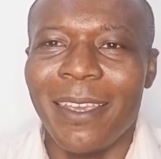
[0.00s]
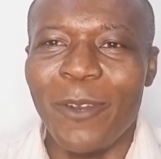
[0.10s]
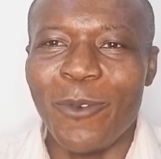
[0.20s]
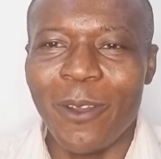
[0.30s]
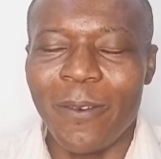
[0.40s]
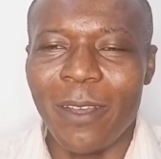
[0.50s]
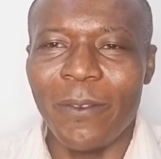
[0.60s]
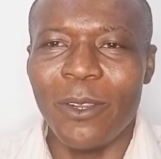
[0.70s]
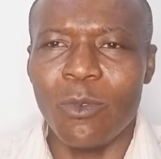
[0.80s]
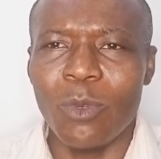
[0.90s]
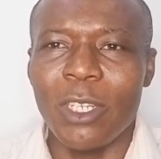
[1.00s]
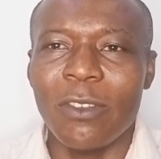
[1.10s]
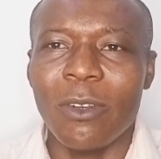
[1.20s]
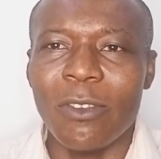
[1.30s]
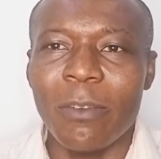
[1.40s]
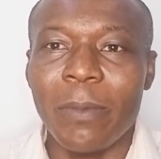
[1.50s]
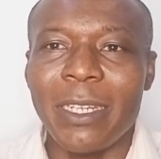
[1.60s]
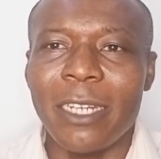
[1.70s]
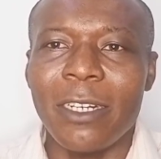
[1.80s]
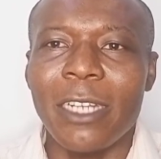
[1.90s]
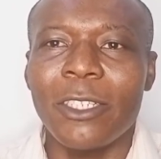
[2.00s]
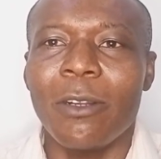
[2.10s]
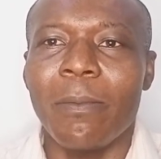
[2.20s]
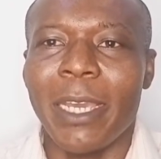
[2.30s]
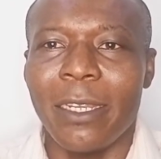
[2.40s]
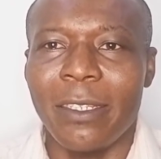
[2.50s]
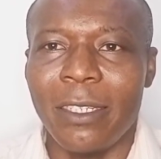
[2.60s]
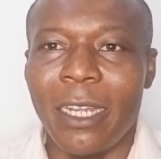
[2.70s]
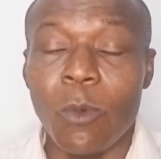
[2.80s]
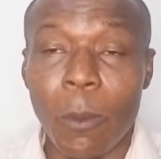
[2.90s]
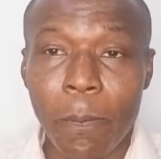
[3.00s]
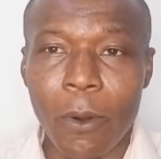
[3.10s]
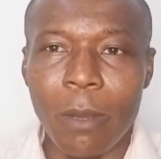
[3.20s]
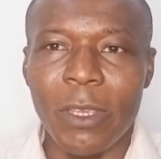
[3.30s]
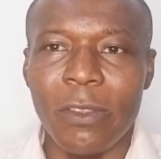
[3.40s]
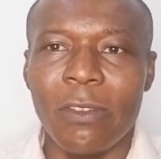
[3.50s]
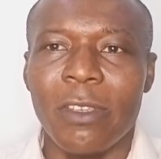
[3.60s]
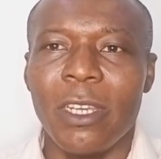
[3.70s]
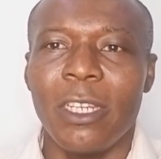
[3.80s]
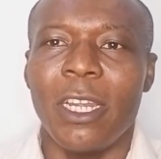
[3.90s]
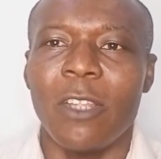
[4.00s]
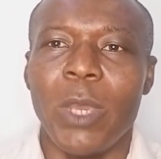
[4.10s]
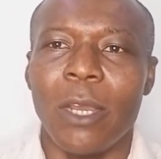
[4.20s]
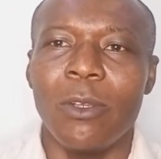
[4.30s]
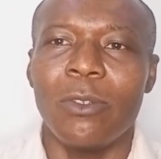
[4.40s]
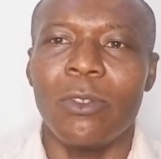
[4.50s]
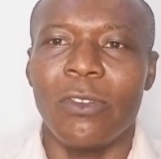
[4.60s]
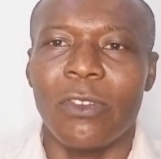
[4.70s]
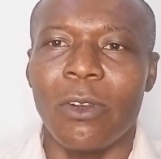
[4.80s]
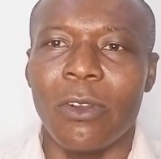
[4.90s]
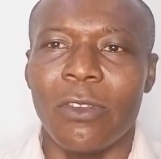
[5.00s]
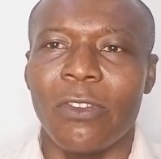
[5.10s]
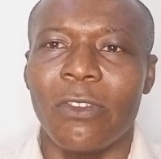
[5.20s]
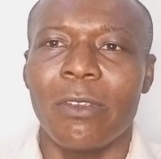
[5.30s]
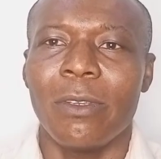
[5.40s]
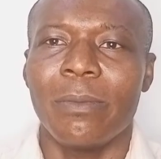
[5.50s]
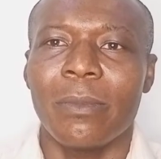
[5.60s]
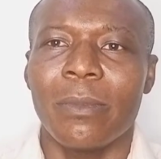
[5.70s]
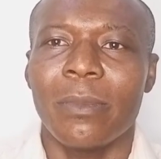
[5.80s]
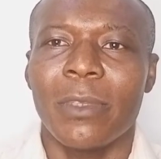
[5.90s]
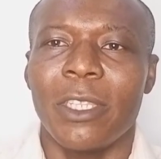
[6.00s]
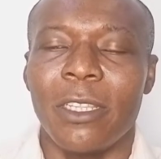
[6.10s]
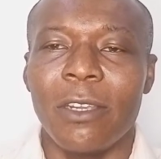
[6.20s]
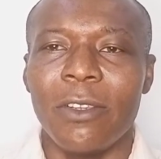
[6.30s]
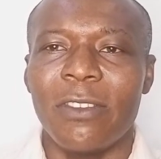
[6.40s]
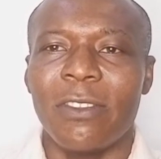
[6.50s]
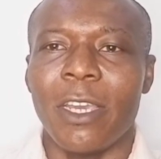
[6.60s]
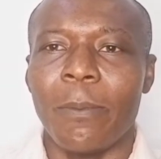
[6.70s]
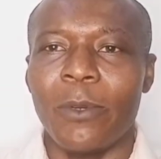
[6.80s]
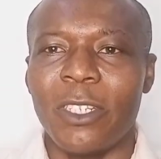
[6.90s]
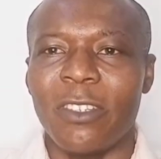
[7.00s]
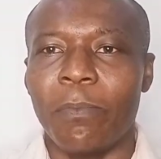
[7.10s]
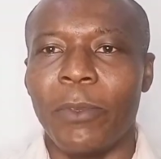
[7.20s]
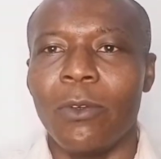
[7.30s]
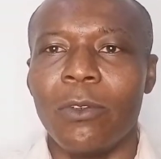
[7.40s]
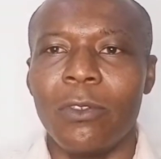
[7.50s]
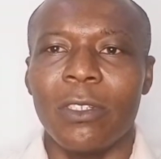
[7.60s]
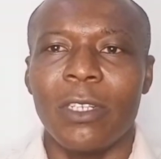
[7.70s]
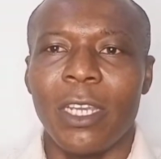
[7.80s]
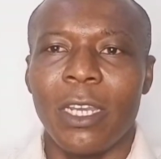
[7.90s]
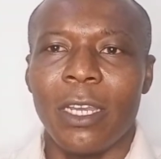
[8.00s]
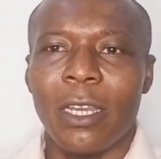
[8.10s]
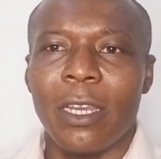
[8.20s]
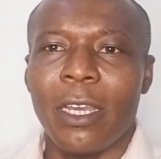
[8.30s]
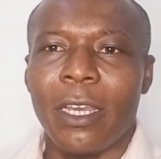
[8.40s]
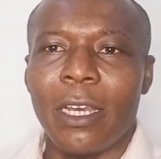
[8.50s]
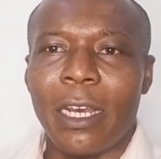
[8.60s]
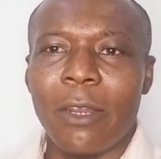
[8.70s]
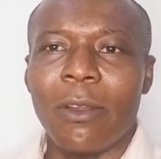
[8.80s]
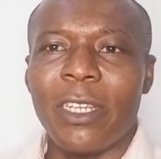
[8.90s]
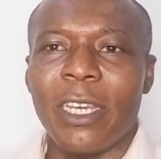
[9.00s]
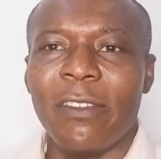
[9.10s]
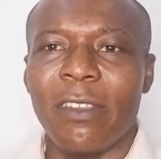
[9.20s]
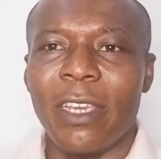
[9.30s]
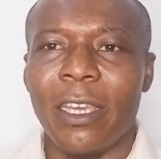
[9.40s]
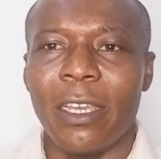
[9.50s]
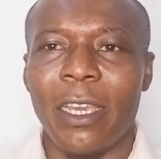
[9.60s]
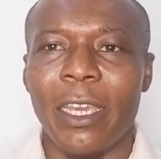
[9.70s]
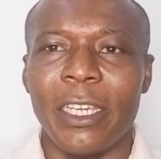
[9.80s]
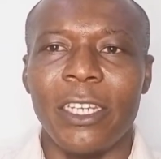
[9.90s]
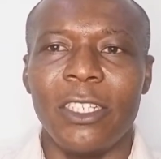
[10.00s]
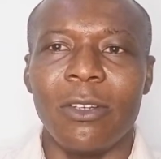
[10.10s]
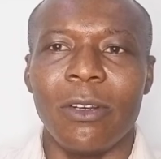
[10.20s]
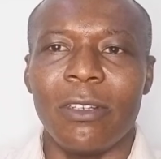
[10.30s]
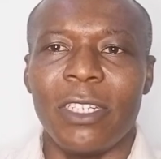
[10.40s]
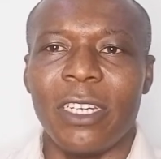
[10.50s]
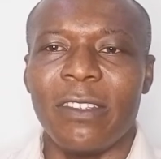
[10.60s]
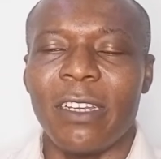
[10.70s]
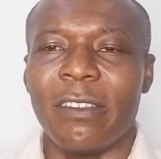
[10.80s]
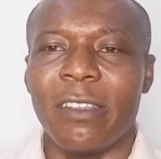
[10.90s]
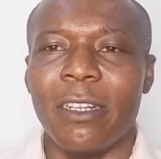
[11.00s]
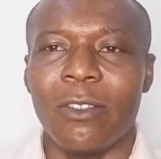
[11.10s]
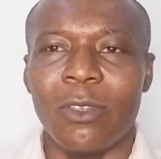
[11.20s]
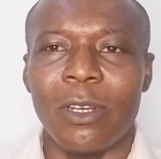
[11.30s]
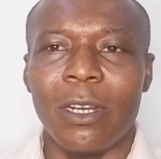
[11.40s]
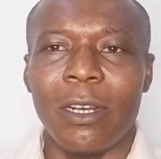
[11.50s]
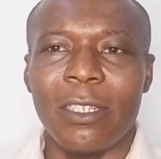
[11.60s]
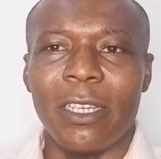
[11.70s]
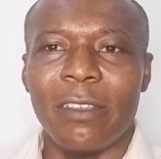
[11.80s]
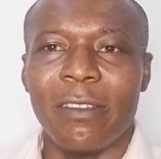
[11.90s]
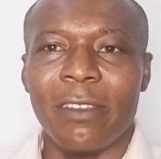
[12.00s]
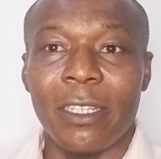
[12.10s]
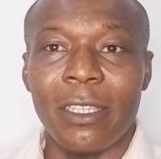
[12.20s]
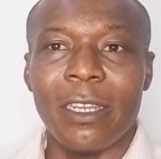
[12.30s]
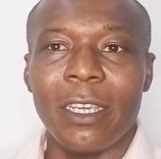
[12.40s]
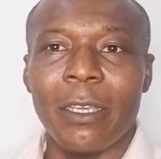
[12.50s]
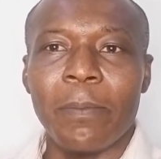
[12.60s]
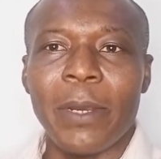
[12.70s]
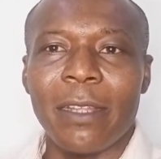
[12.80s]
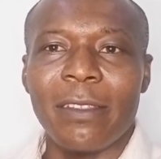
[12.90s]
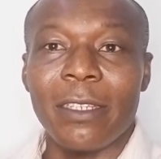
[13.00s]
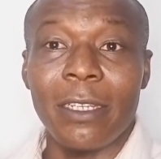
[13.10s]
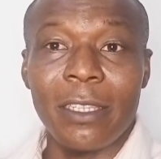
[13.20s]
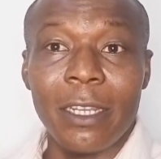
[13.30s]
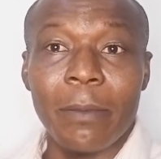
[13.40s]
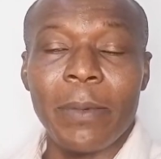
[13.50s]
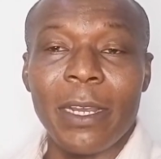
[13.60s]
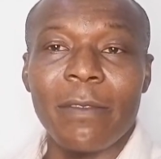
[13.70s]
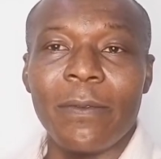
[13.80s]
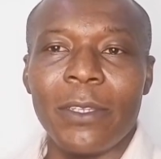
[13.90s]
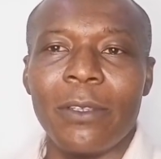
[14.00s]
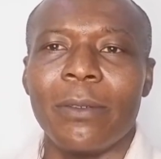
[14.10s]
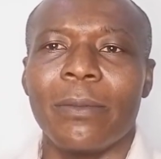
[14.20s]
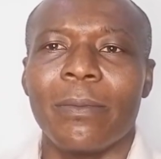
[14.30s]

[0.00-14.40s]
In one of our videos, we discuss about attraction marketing, and we promise that we are going to discuss the three-step, which is build an audience, engage your audience, and sell to your audience in a three-part video.